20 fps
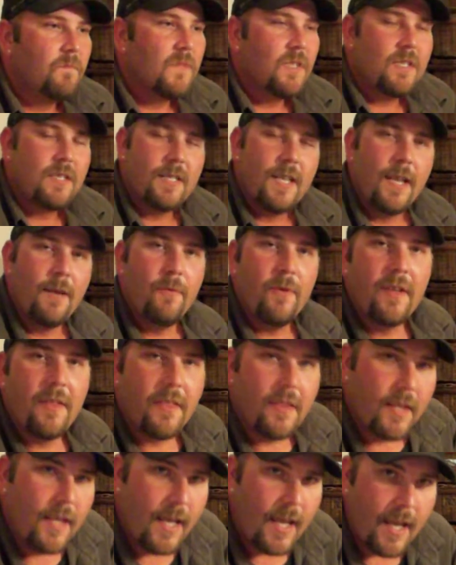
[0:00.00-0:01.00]
say
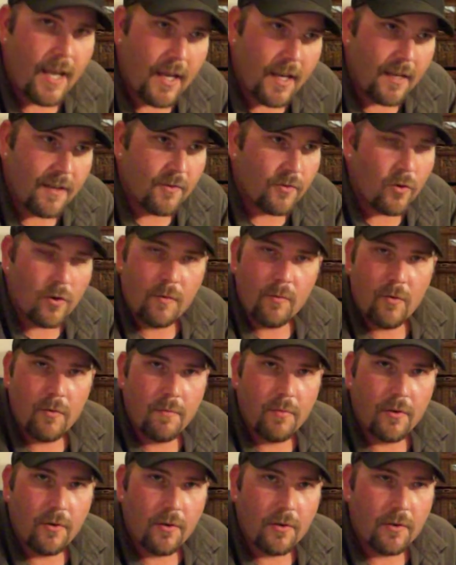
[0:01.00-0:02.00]
with a normal
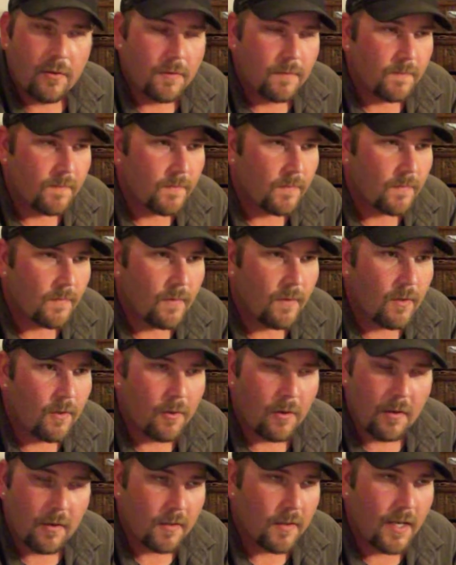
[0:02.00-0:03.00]
bowl
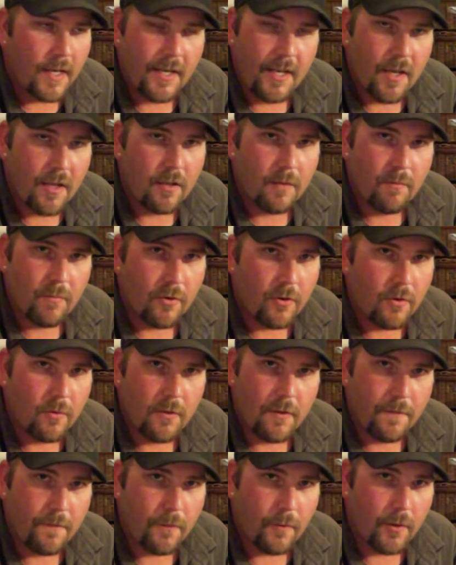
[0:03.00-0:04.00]
or any other bowl
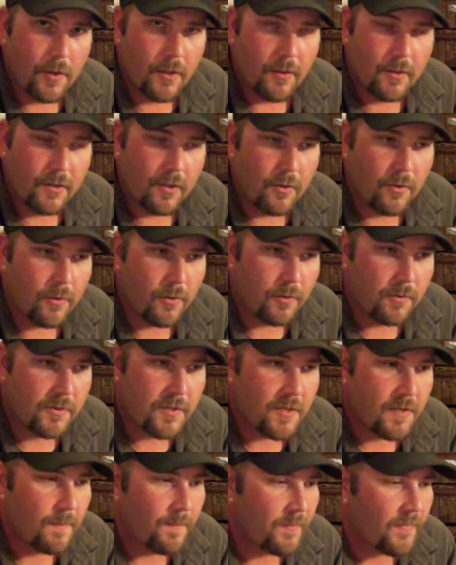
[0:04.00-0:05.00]
with foil and
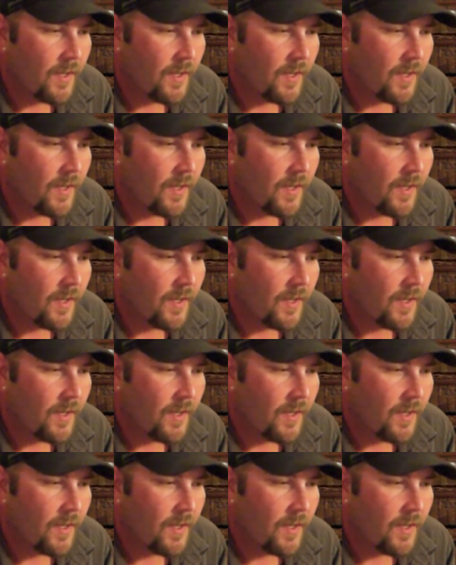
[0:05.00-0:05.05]
coals,